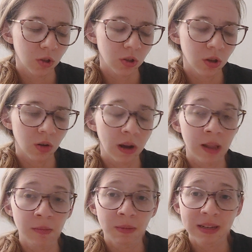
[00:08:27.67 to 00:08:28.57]

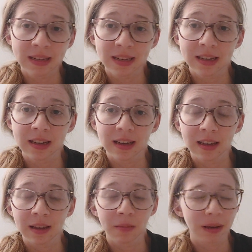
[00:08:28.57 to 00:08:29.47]
alimemazin,
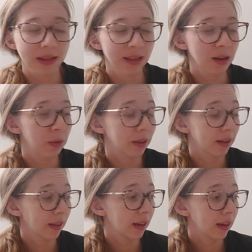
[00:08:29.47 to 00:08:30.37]
basically when I
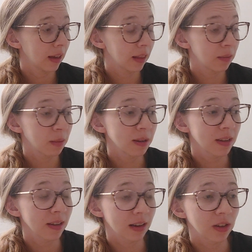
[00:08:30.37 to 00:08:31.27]
take
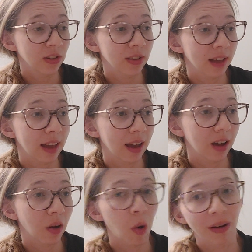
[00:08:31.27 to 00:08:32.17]
alimemazin, I just like
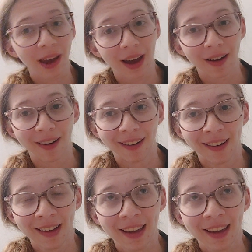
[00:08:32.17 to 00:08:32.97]
conk out.